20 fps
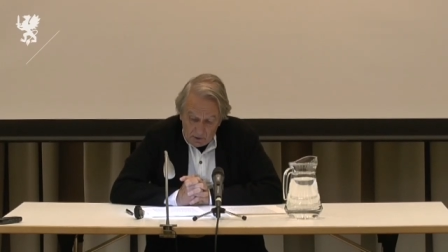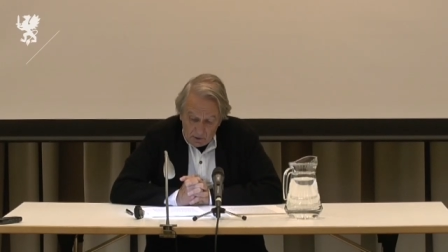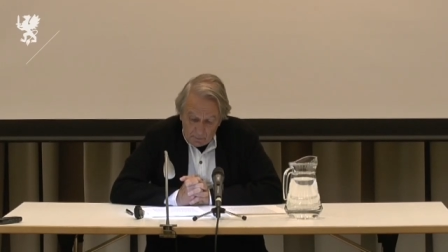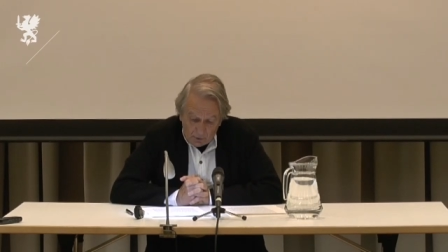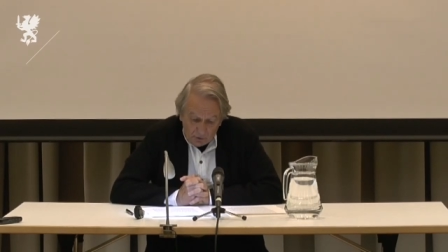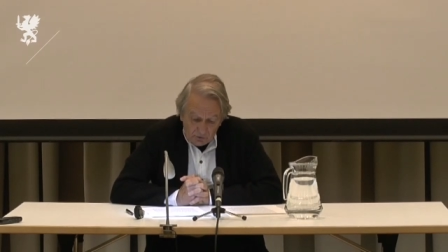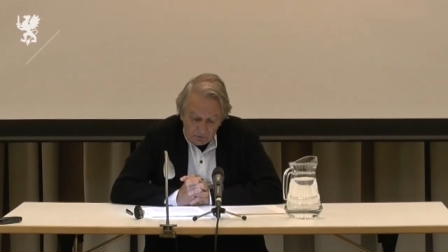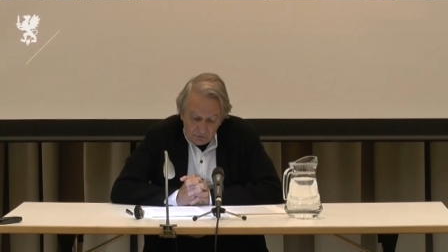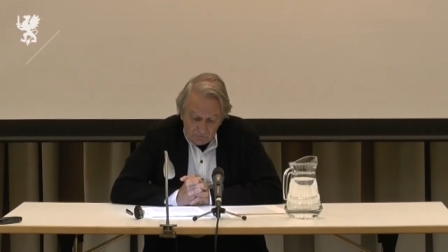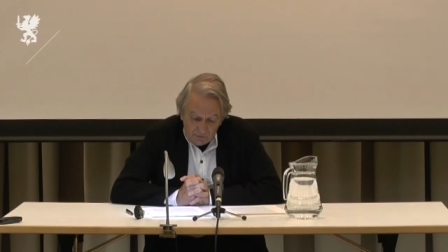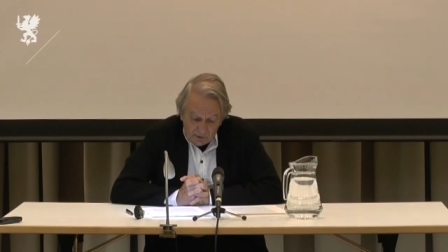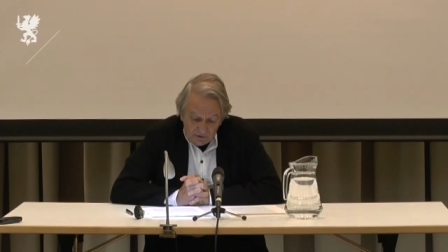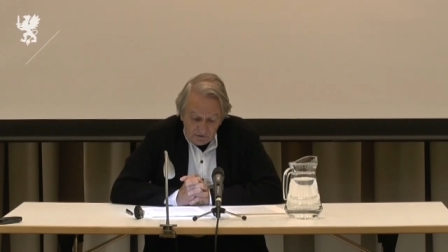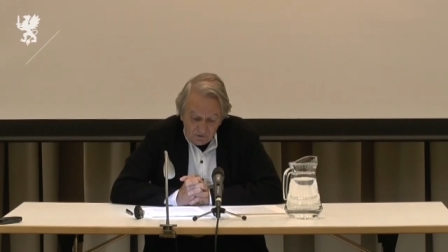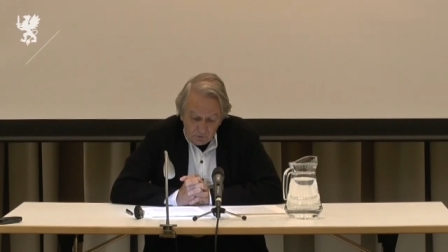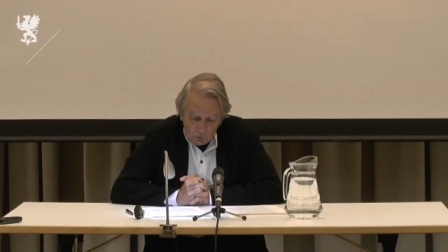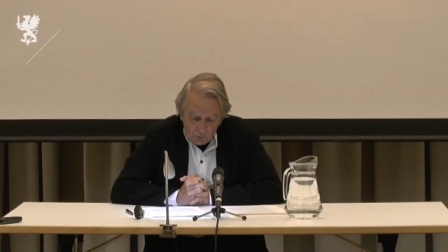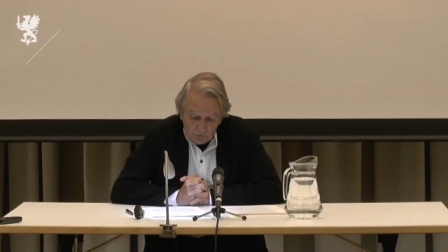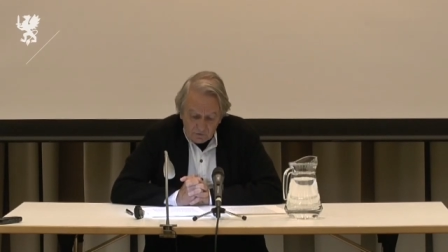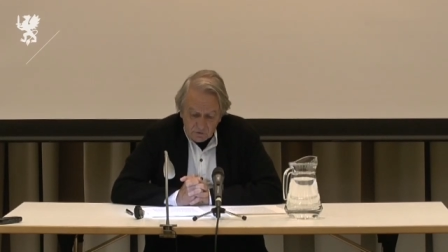but there is
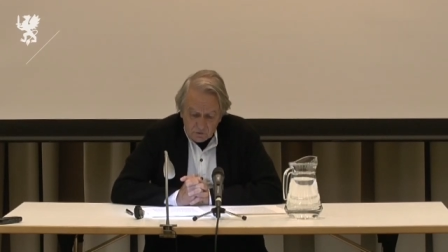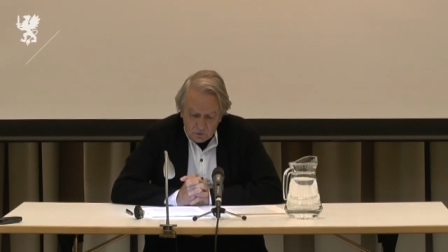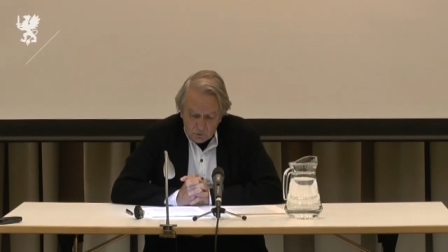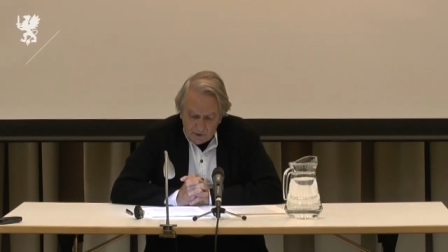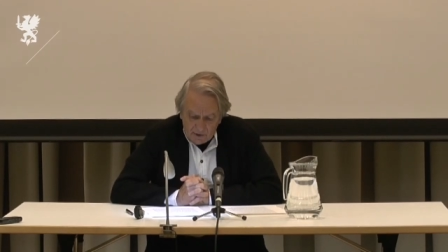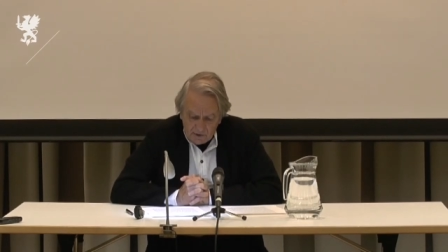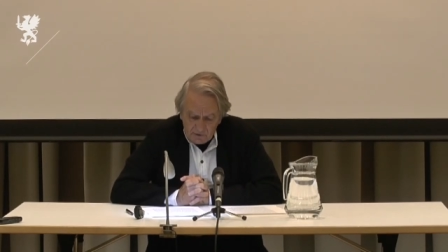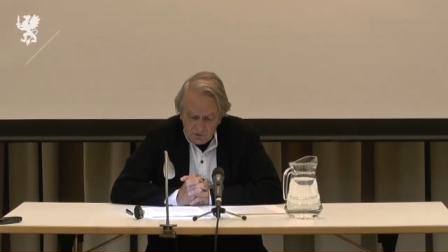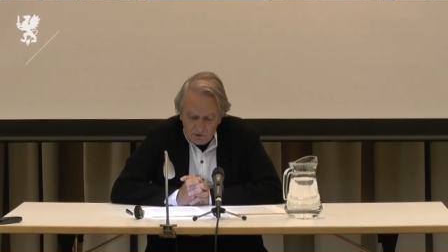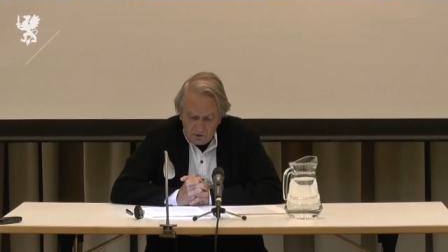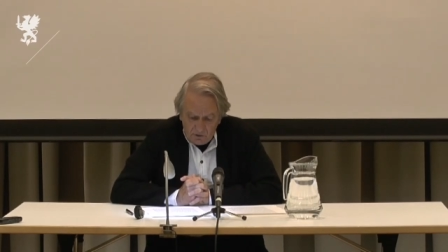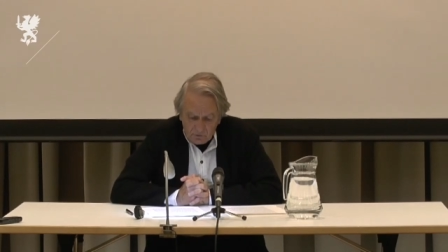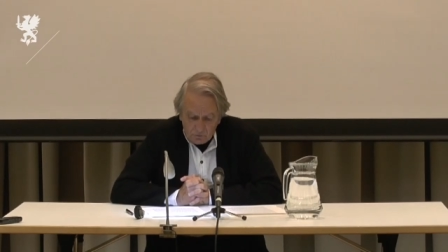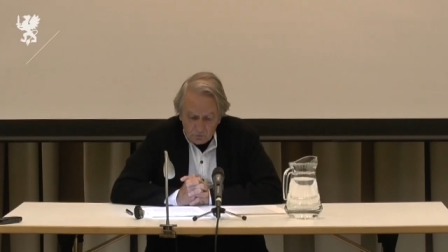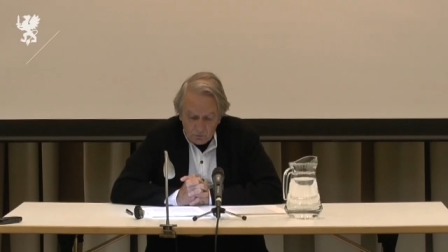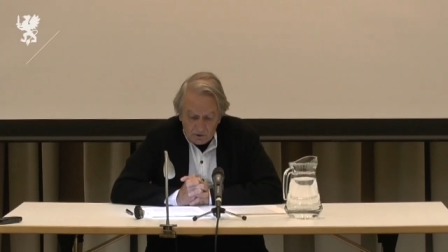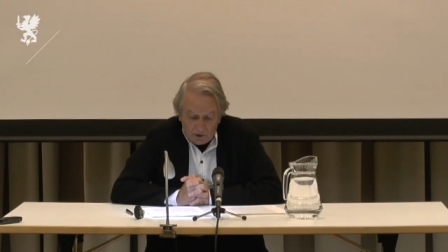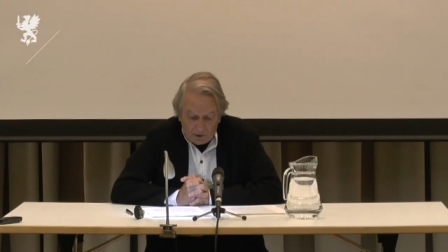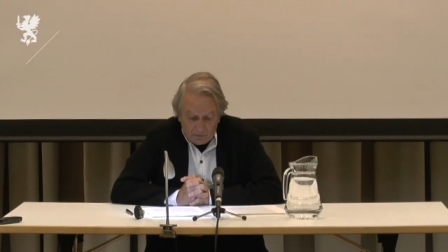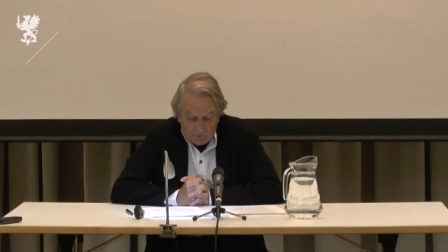no thread
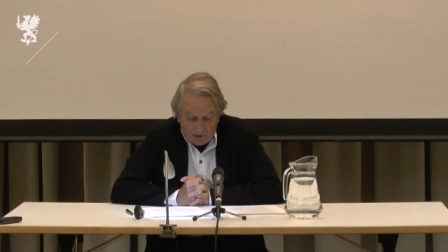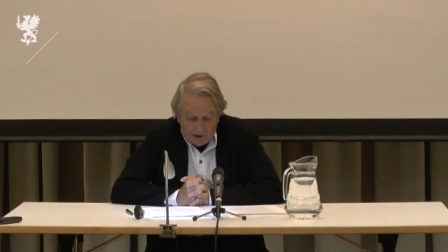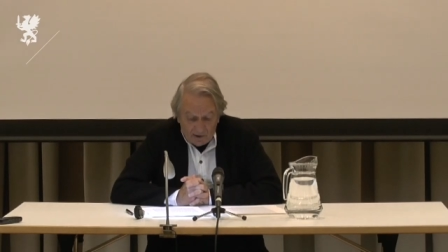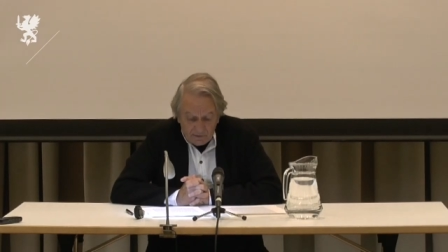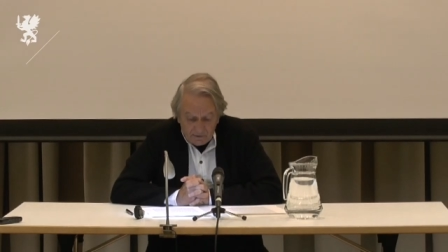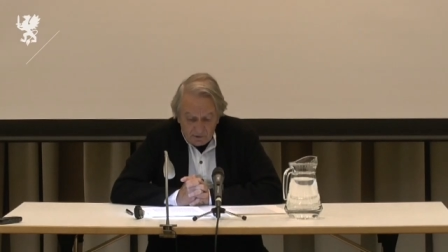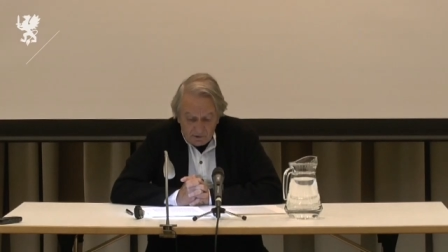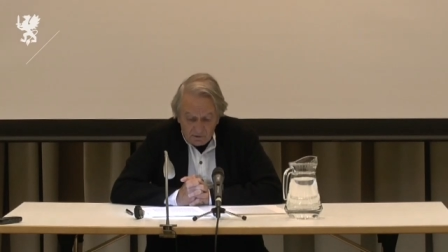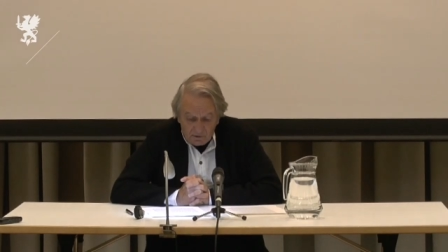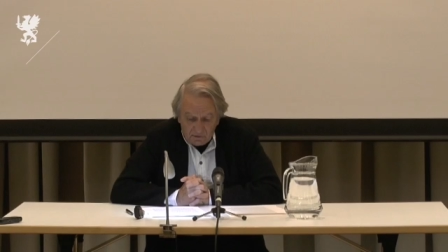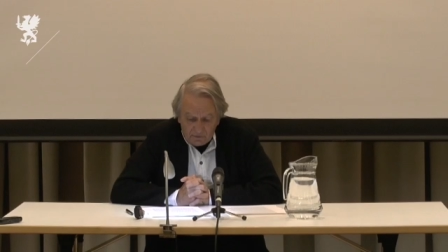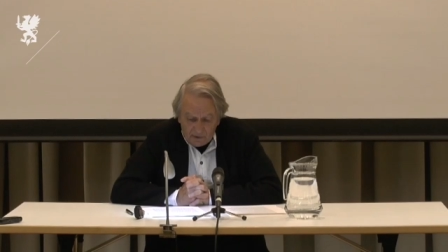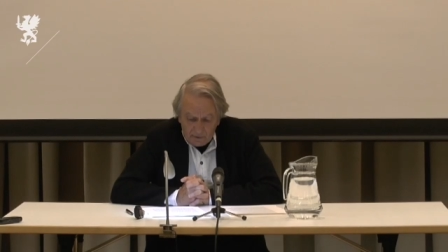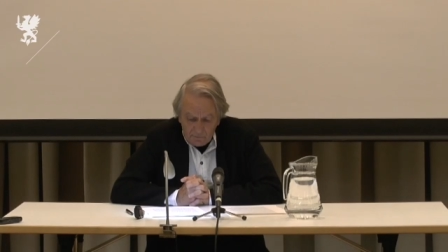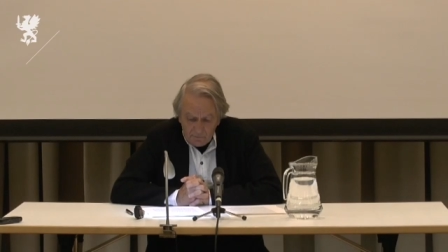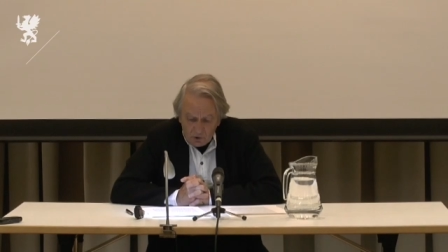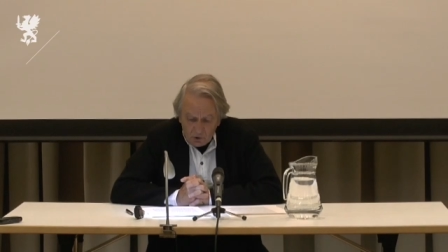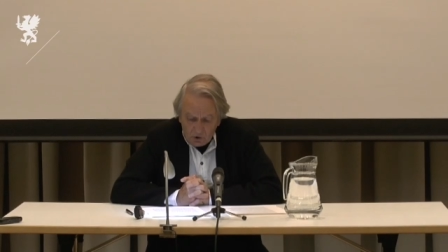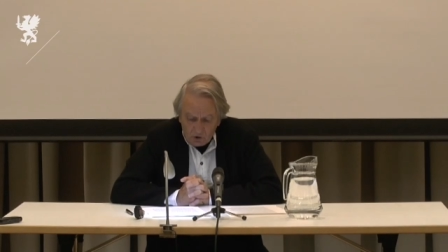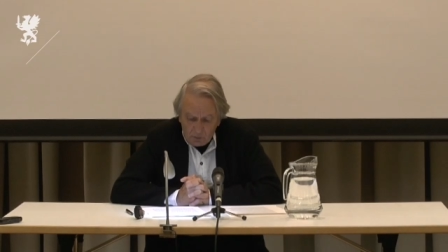uniting
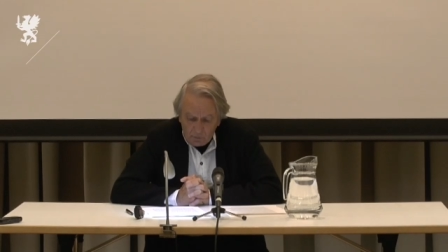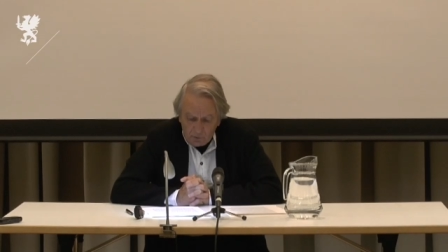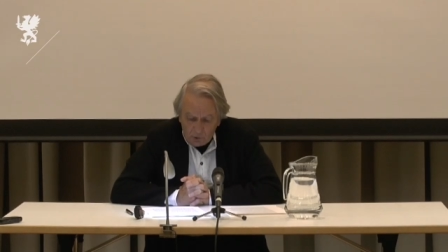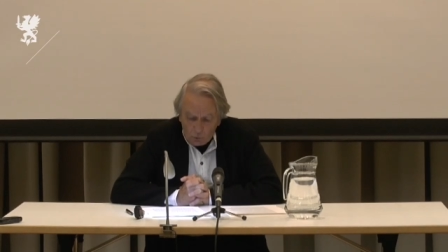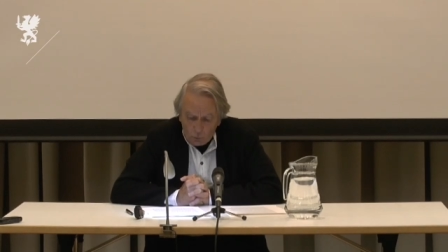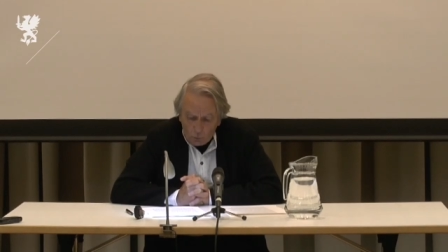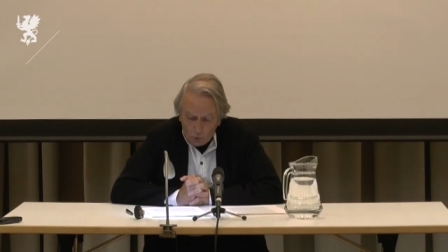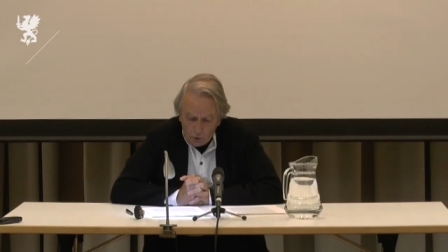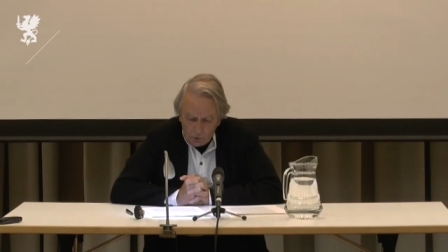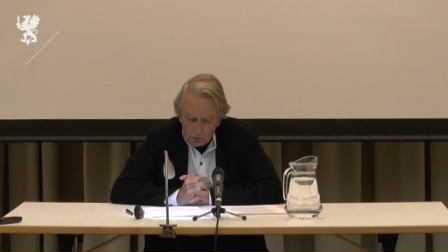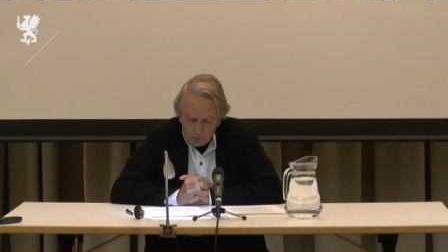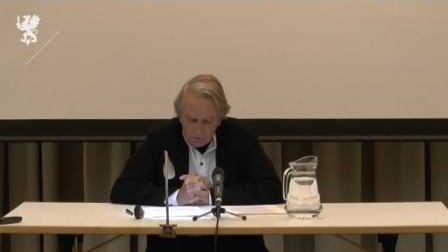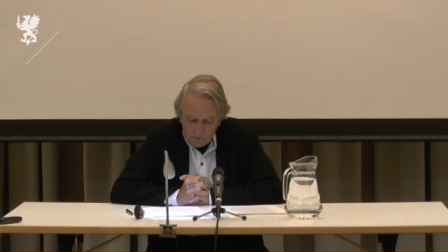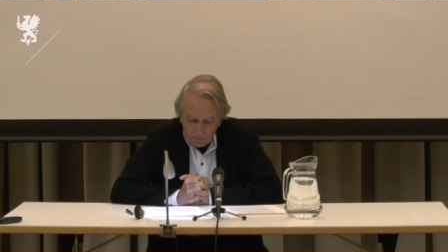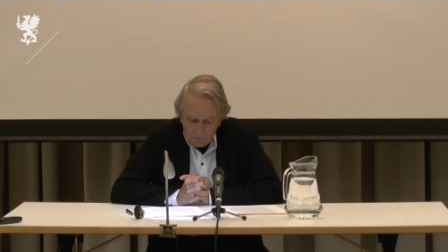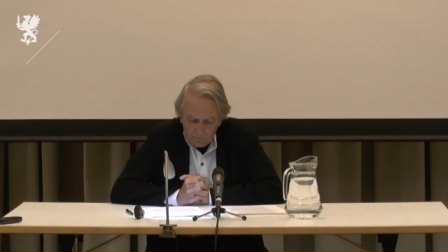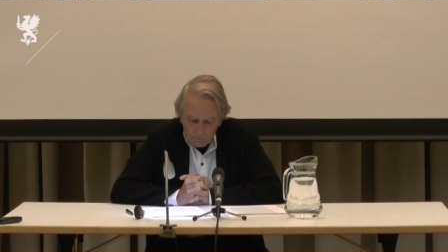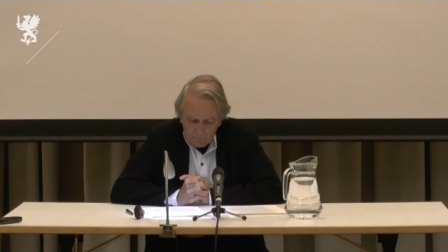them in a common word.